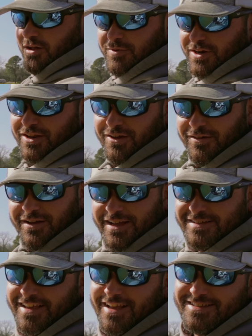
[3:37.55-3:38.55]
I'm going to do.
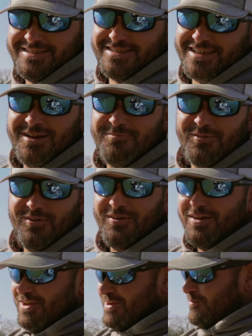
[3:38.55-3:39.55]
It's simple,
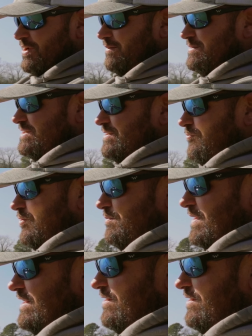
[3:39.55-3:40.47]
but I'm just, with me